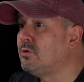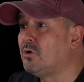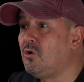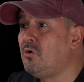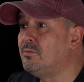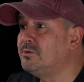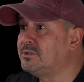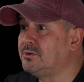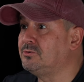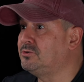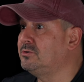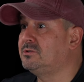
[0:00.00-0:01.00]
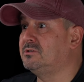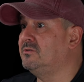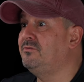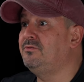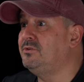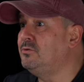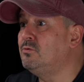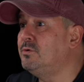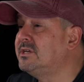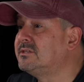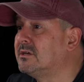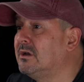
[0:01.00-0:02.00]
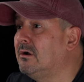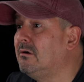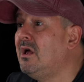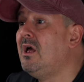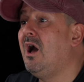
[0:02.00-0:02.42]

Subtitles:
home until just a few weeks ago